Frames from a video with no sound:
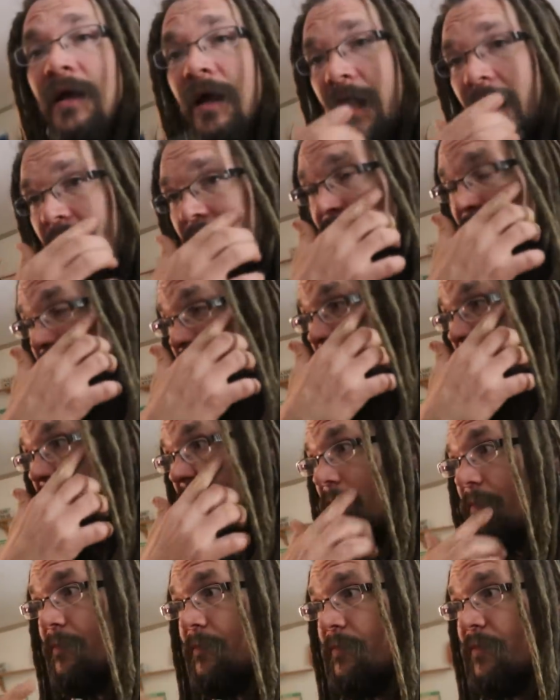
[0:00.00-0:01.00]
and
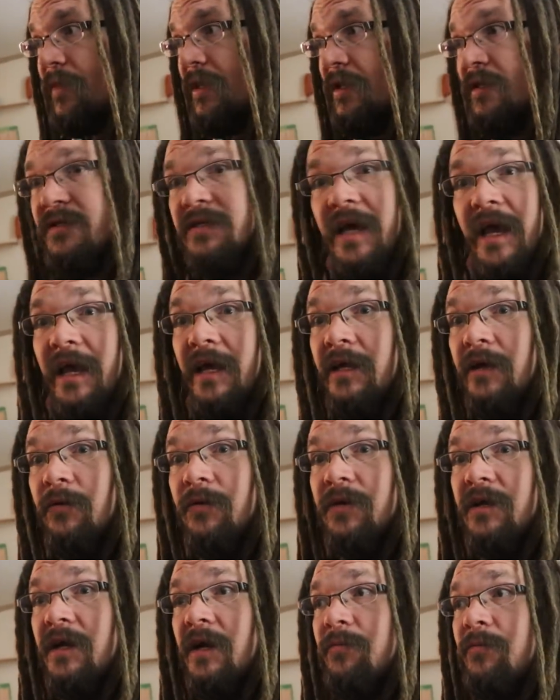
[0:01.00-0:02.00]
um, was hanging out
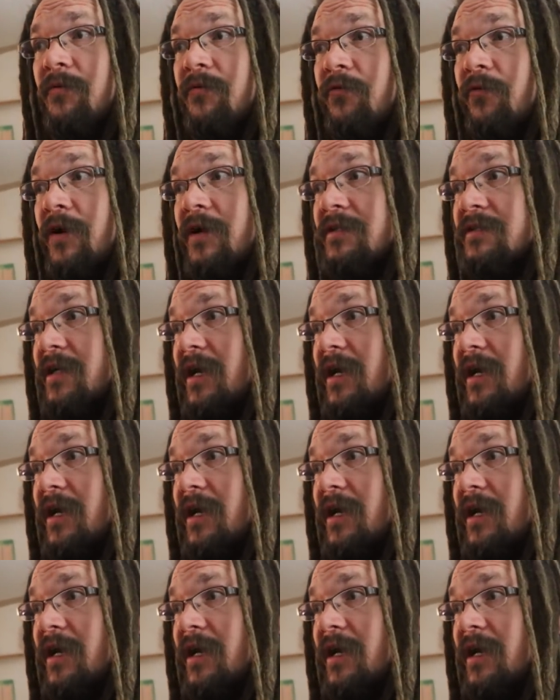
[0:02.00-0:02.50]
with a couple of friends.